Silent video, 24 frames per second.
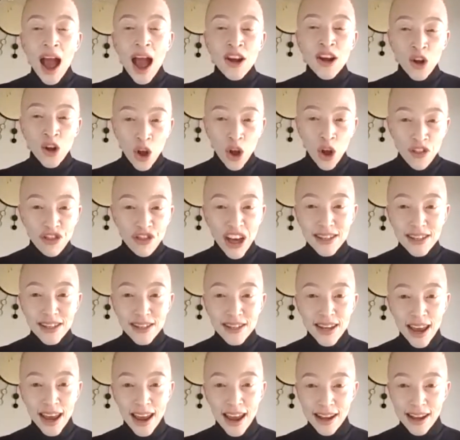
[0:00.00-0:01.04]
And on that
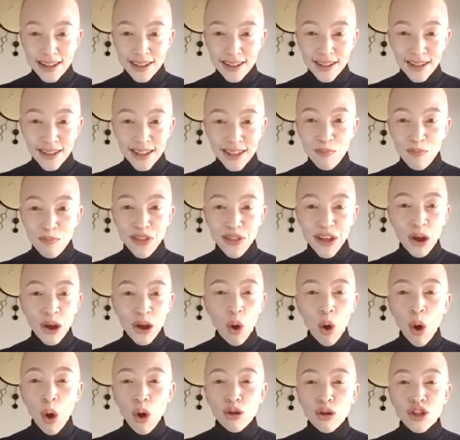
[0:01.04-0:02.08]
day, something
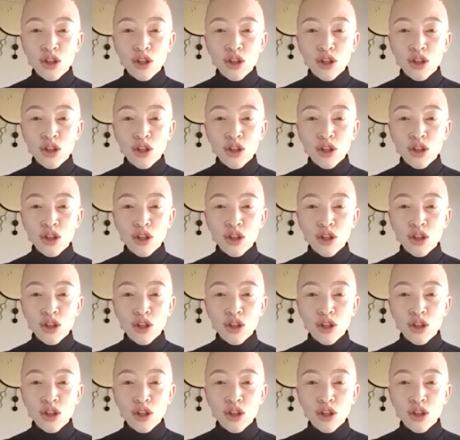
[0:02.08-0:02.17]
all